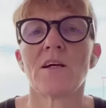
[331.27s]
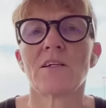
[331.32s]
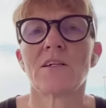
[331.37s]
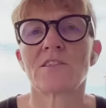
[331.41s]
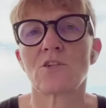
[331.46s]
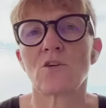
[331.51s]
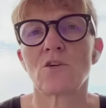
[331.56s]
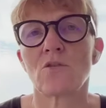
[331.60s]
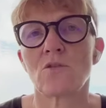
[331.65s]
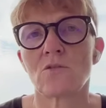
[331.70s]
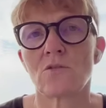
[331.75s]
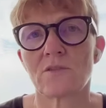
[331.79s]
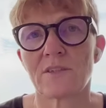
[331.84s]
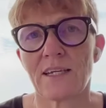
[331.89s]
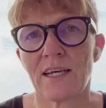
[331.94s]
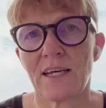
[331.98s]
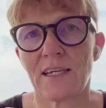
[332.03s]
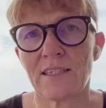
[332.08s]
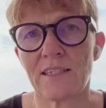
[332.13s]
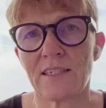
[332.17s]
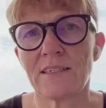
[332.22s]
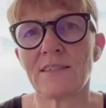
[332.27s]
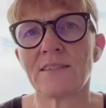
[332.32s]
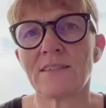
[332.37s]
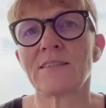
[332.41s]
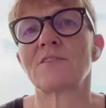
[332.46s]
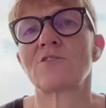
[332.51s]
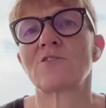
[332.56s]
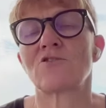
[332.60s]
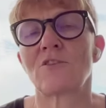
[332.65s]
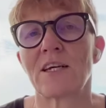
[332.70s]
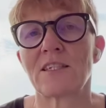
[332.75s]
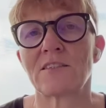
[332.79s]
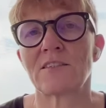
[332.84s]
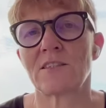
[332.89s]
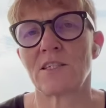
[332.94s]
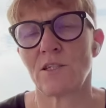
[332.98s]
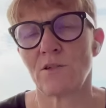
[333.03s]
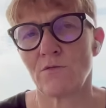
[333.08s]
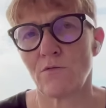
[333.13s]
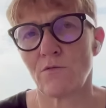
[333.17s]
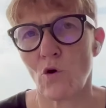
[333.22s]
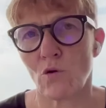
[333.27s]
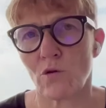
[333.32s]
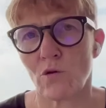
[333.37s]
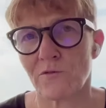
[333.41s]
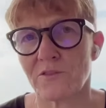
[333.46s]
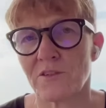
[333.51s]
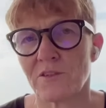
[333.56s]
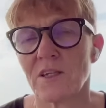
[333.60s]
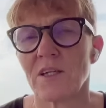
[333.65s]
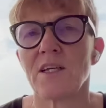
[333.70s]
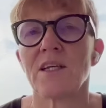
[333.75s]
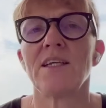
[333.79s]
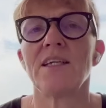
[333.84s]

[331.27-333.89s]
So there is trust involved.